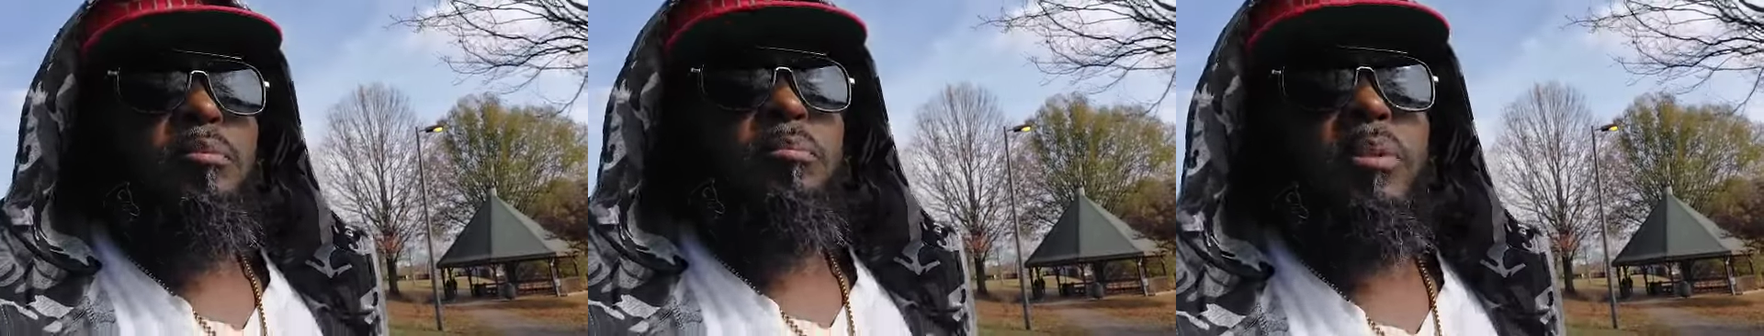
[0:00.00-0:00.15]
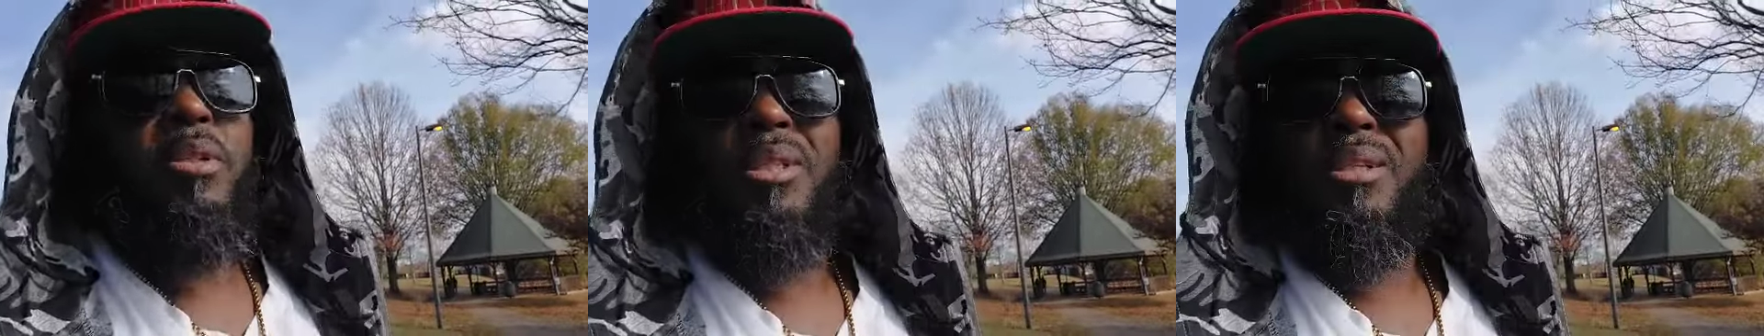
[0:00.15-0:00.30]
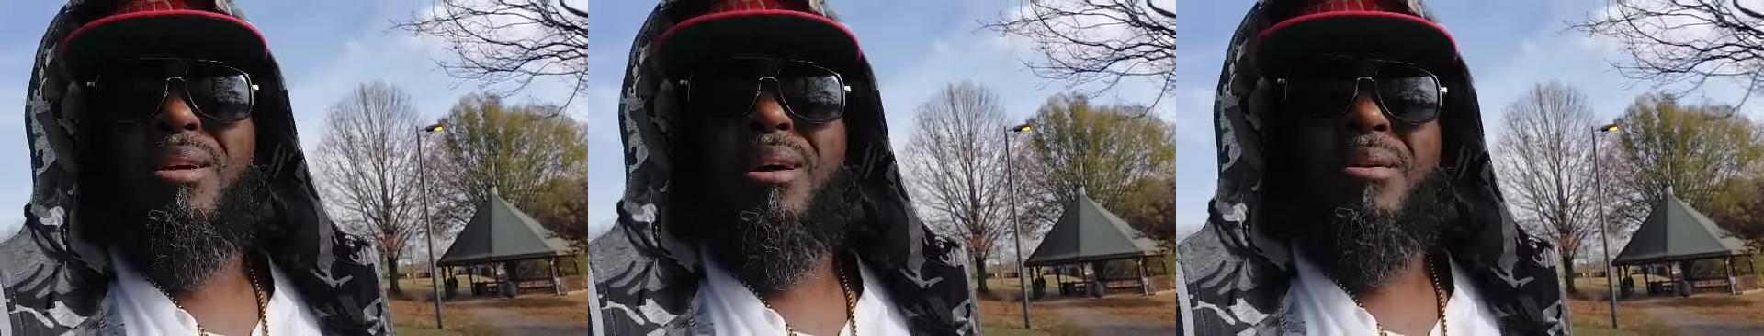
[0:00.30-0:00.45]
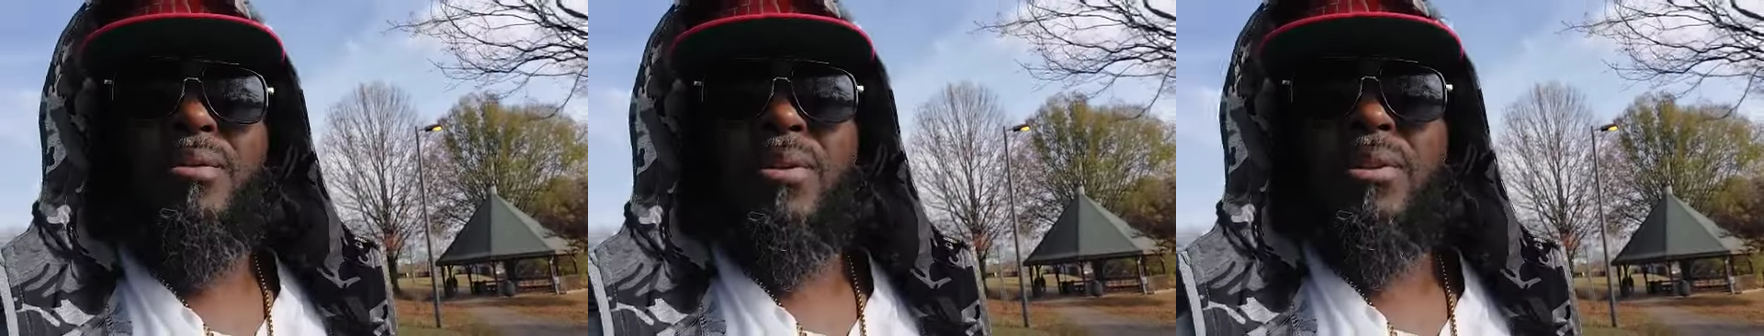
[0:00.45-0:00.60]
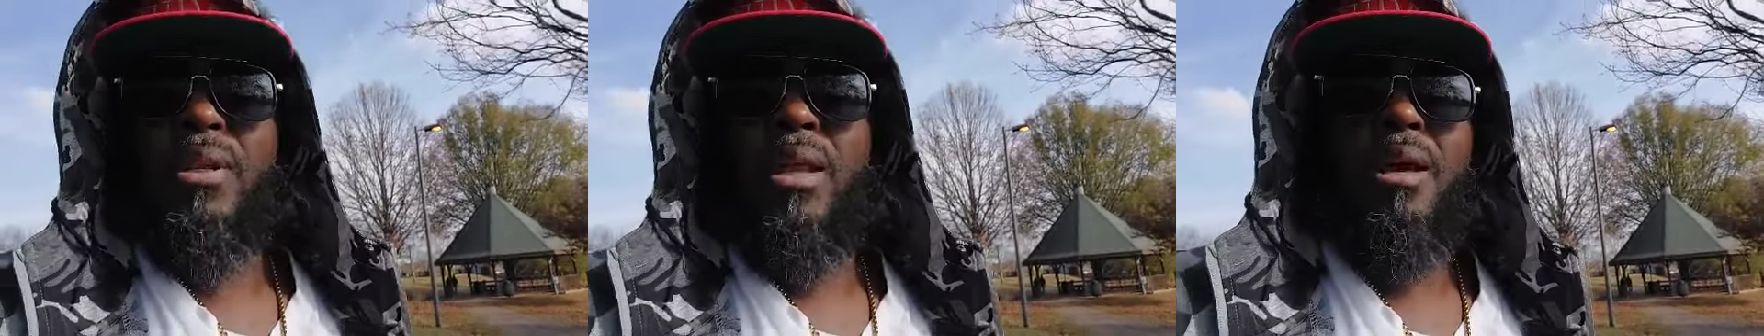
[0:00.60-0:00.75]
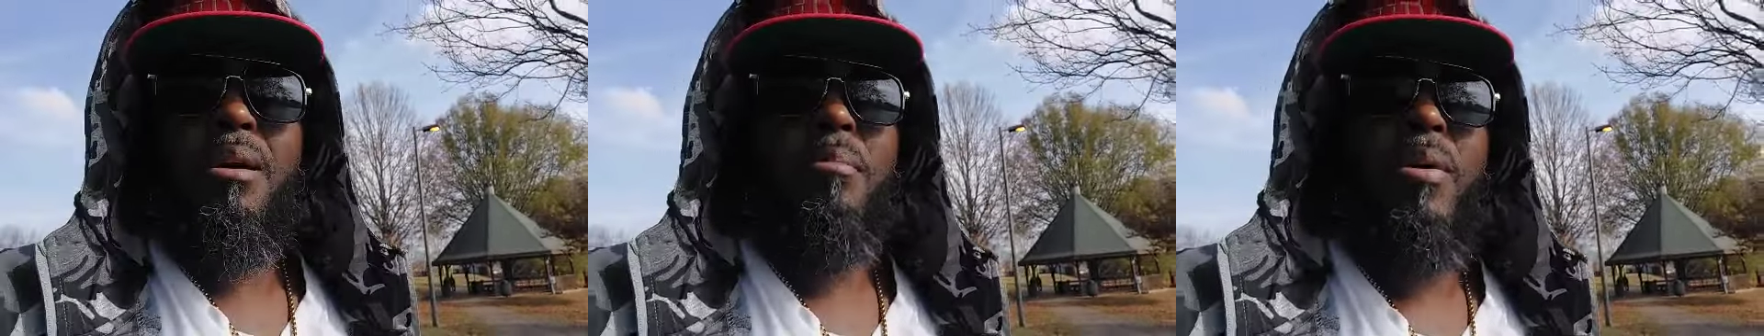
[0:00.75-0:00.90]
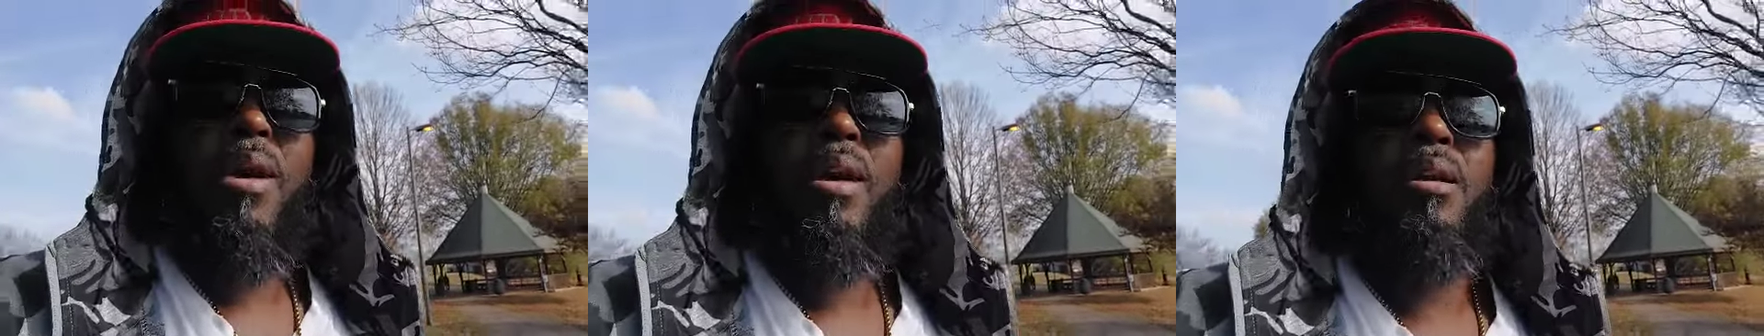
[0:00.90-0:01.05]
Mashiach was
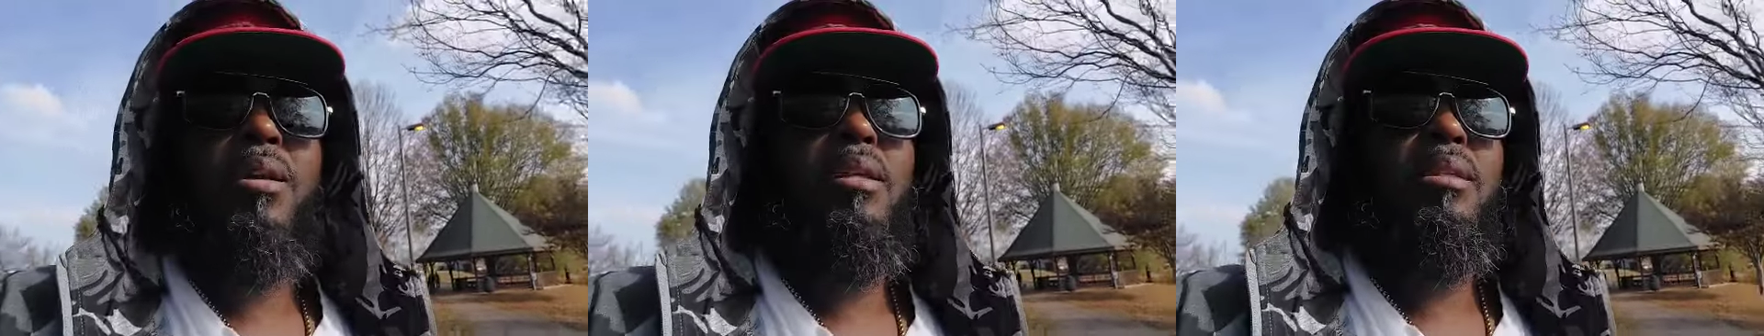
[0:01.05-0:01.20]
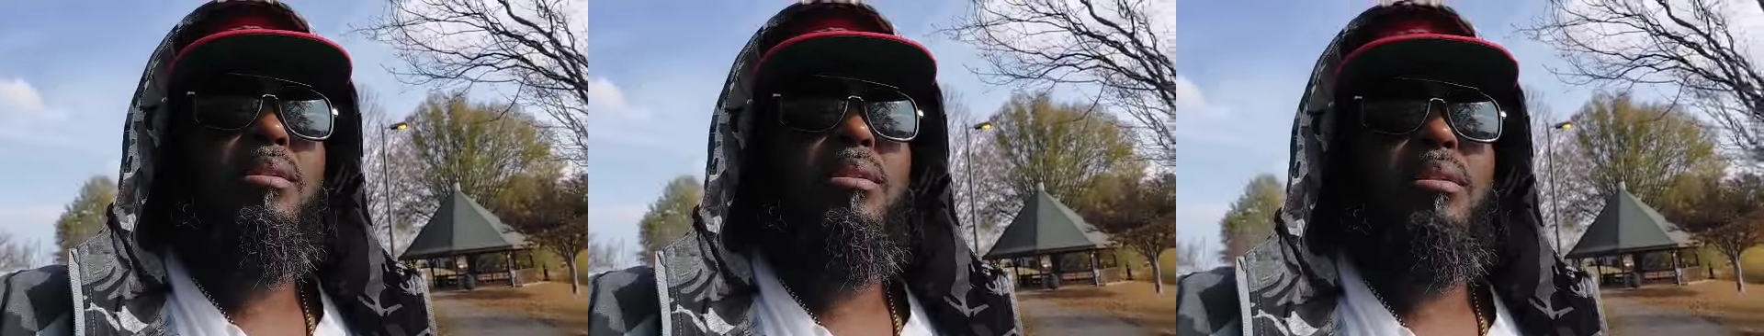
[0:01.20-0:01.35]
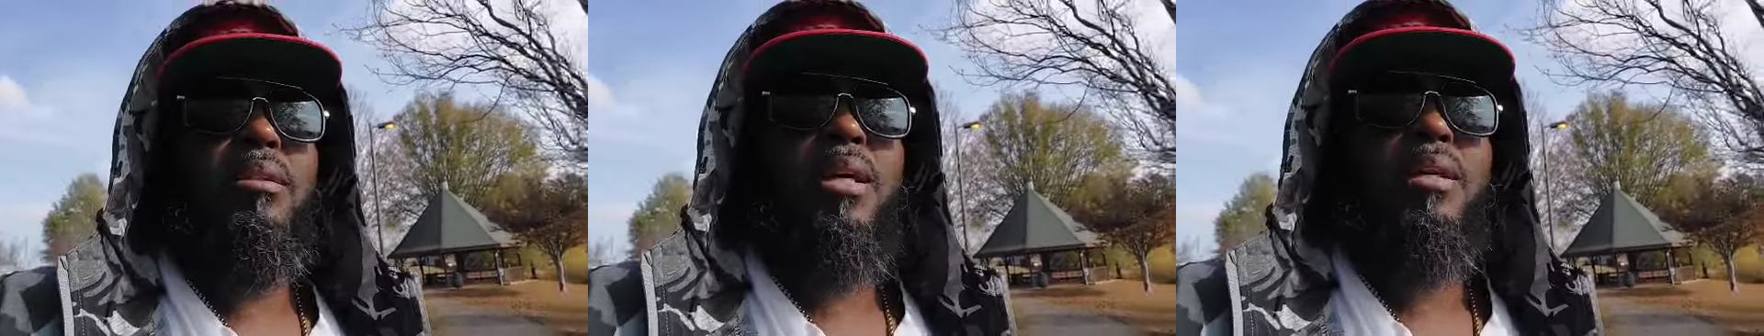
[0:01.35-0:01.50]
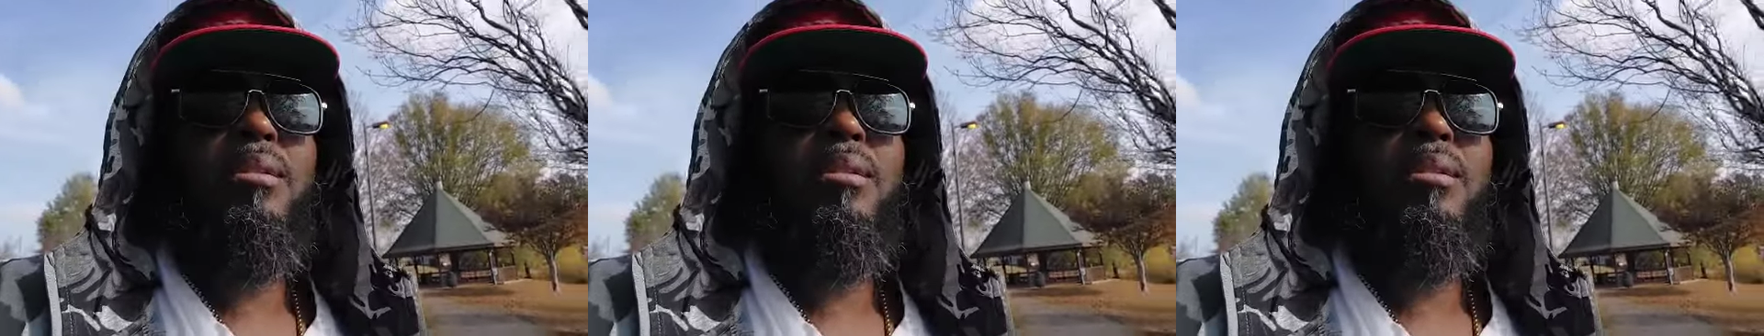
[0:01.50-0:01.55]
like, man, listen,